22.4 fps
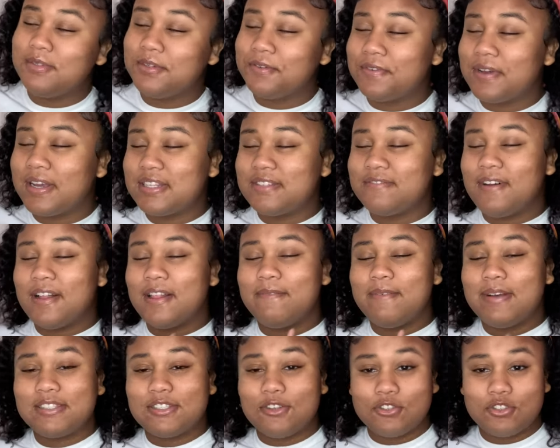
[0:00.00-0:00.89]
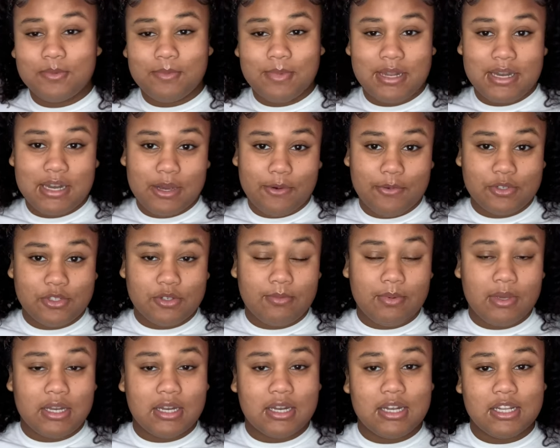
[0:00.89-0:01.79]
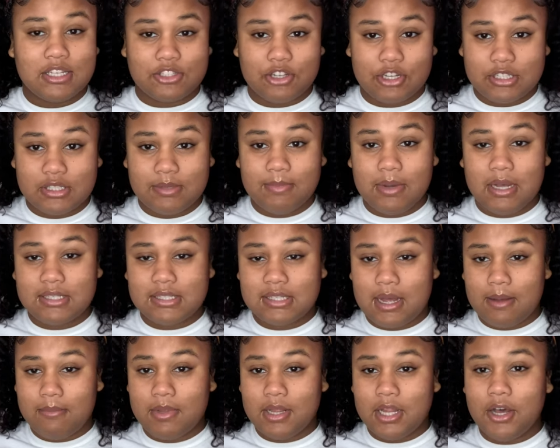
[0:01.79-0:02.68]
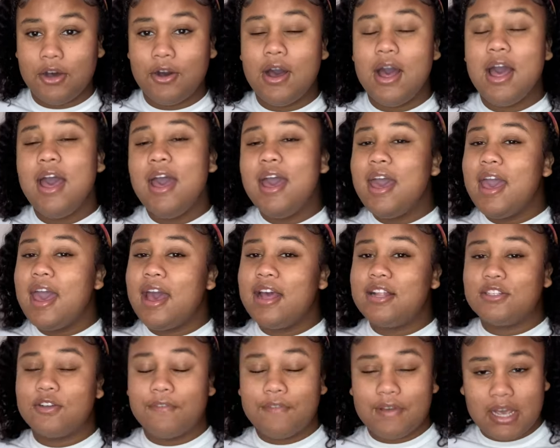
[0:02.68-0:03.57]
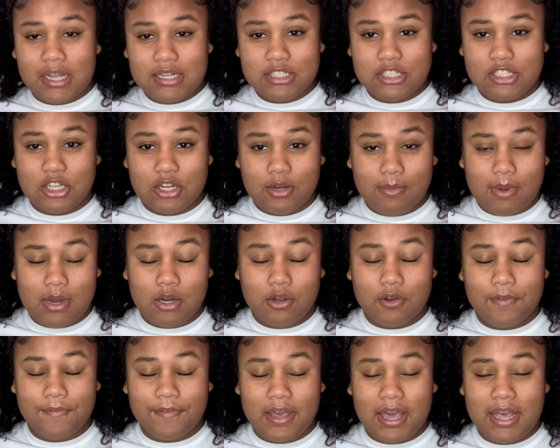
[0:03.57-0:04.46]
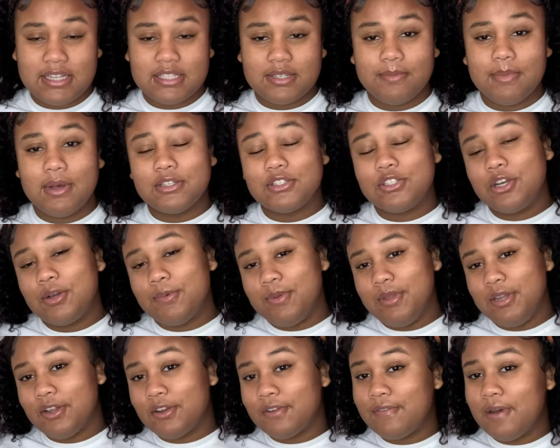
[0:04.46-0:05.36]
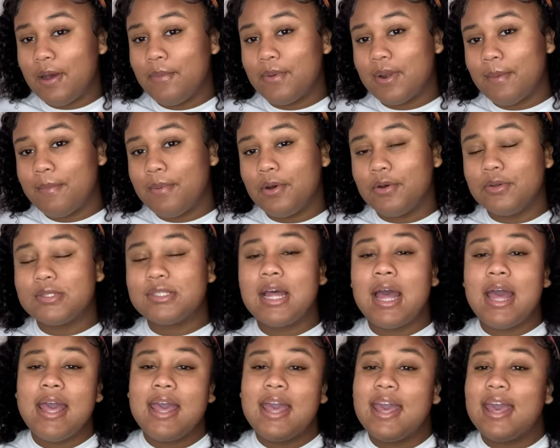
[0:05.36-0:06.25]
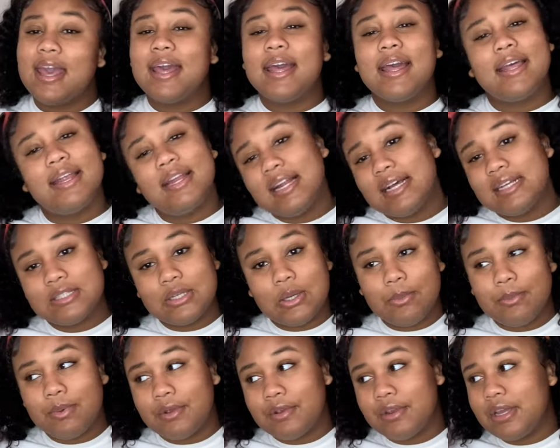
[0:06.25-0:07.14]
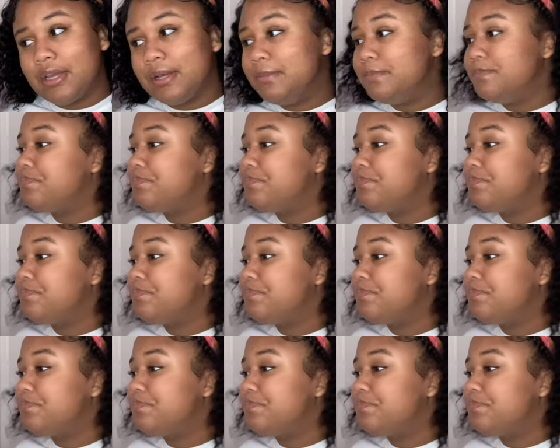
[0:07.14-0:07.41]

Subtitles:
Don't forget to follow my social media, which will be in the description box down below. And don't forget to turn on my notification bell so you can be notified when I post. And that's all, period.